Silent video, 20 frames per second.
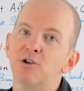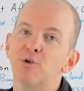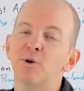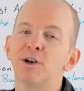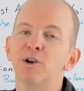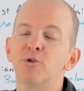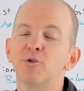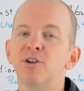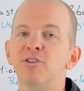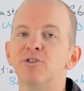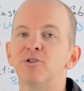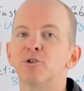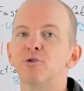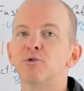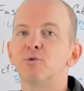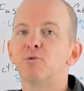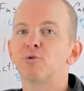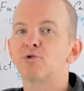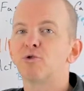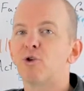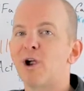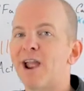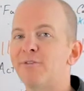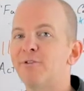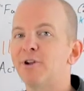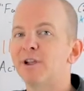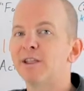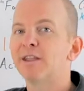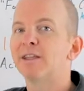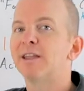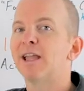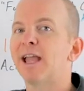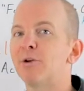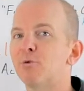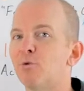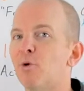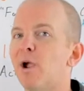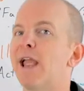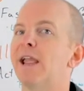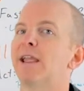to increase your traffic
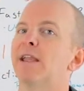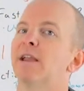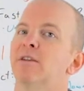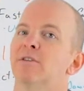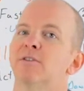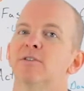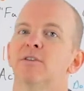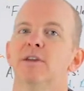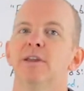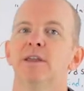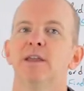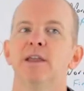and rankings.